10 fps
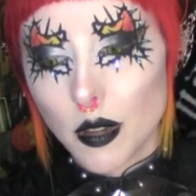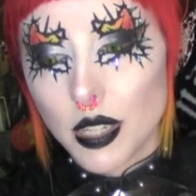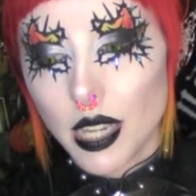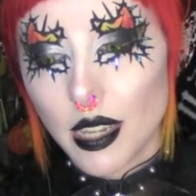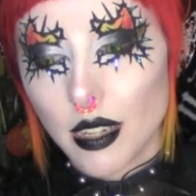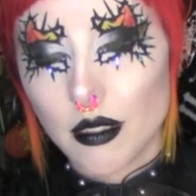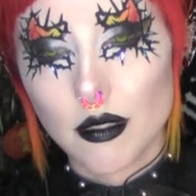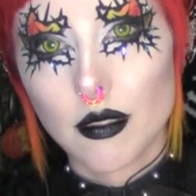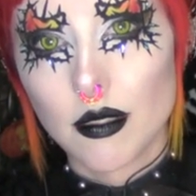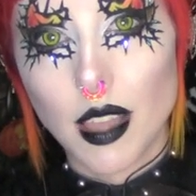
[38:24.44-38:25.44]

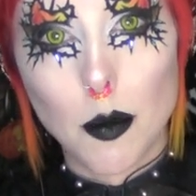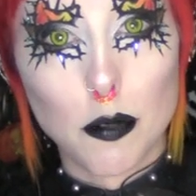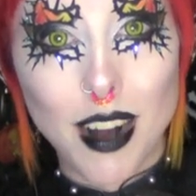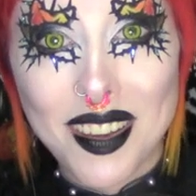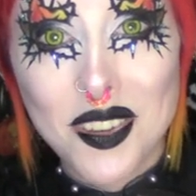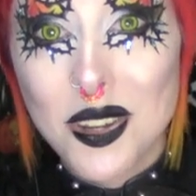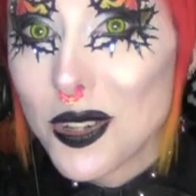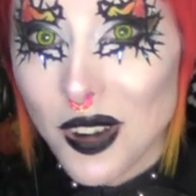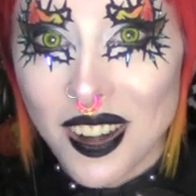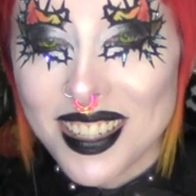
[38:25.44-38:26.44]
ODing, they're
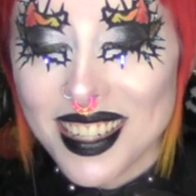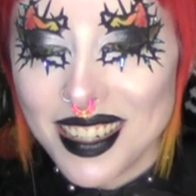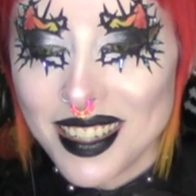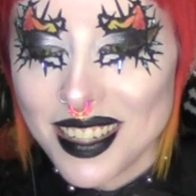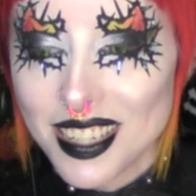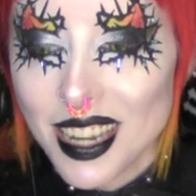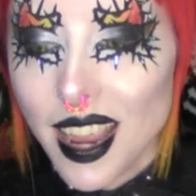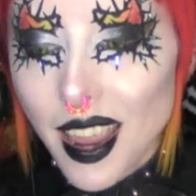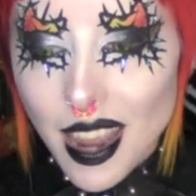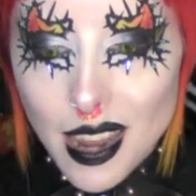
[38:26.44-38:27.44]
branded drug seekers.
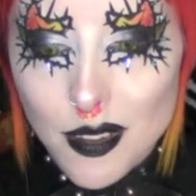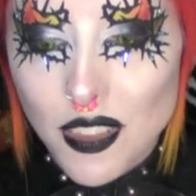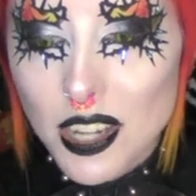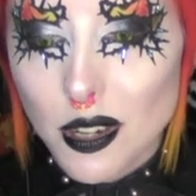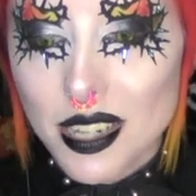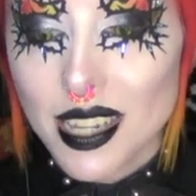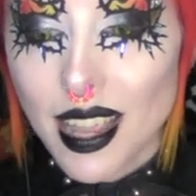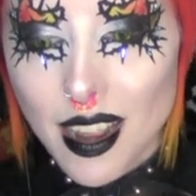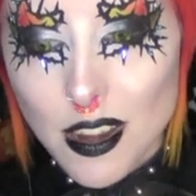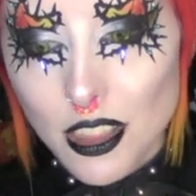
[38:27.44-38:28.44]
If they try to
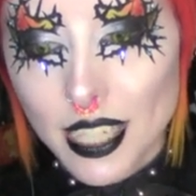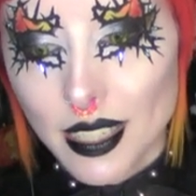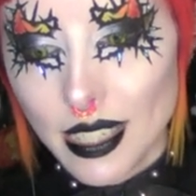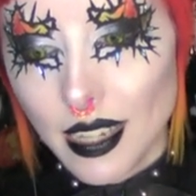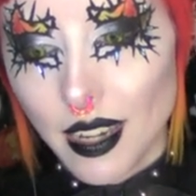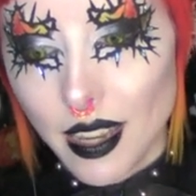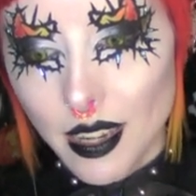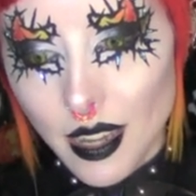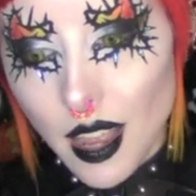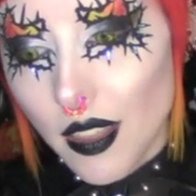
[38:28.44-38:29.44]
get anything
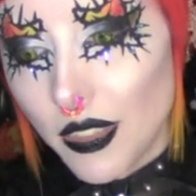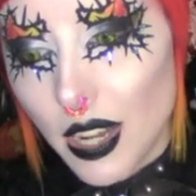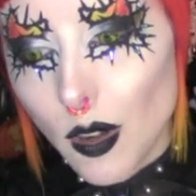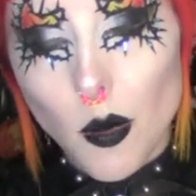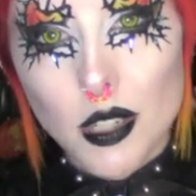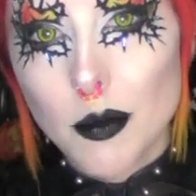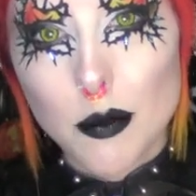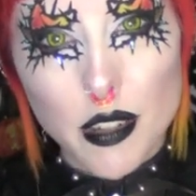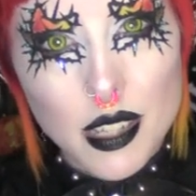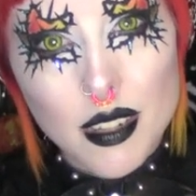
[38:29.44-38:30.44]
legally, they're locked
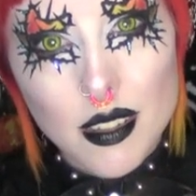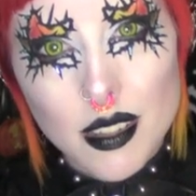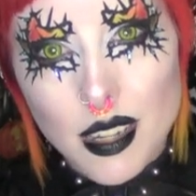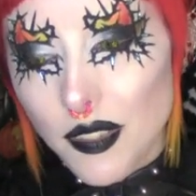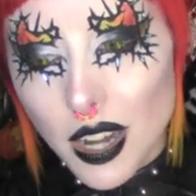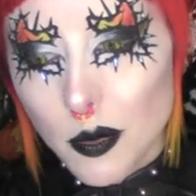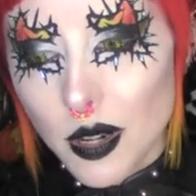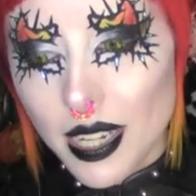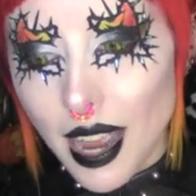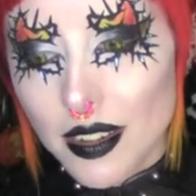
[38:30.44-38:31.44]
in prisons if
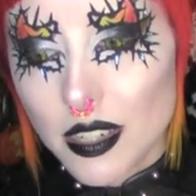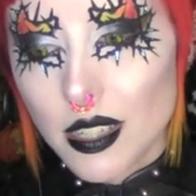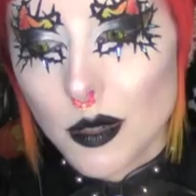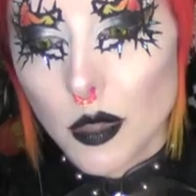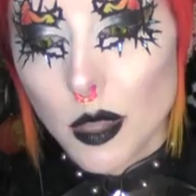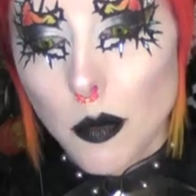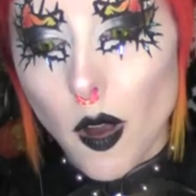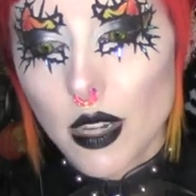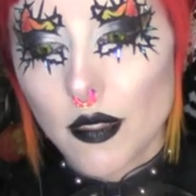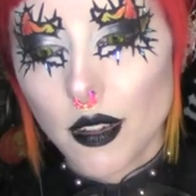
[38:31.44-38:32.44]
anyone catches them with a
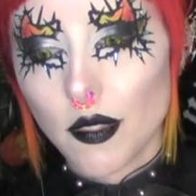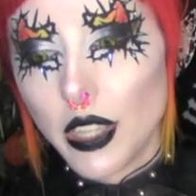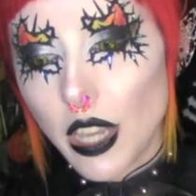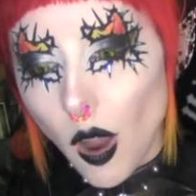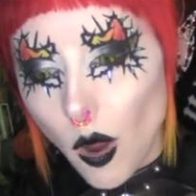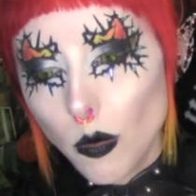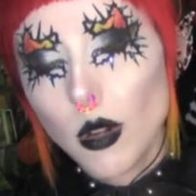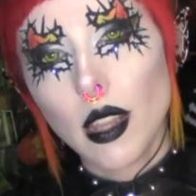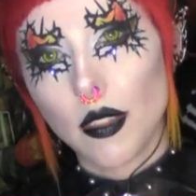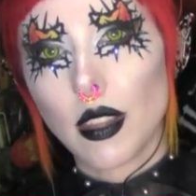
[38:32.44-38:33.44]
pocket full of the
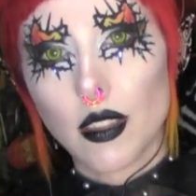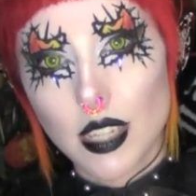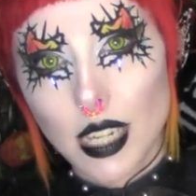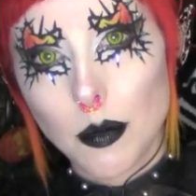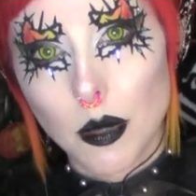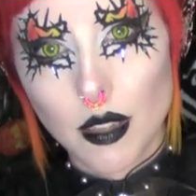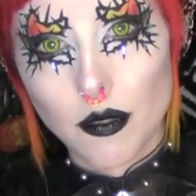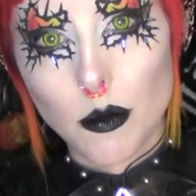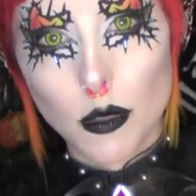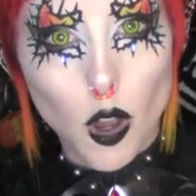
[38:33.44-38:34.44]
only thing that's keeping
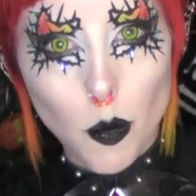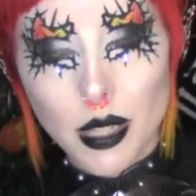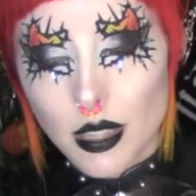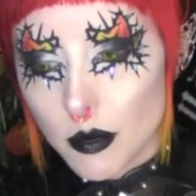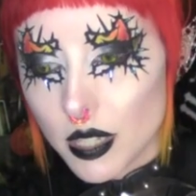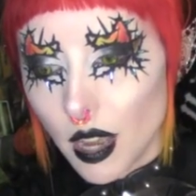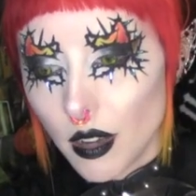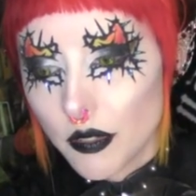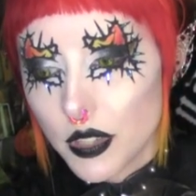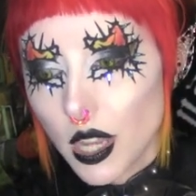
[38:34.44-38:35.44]
them from topping
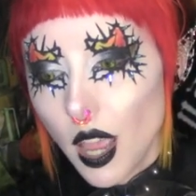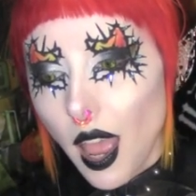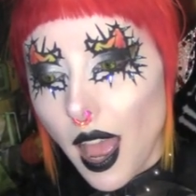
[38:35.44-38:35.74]
themselves,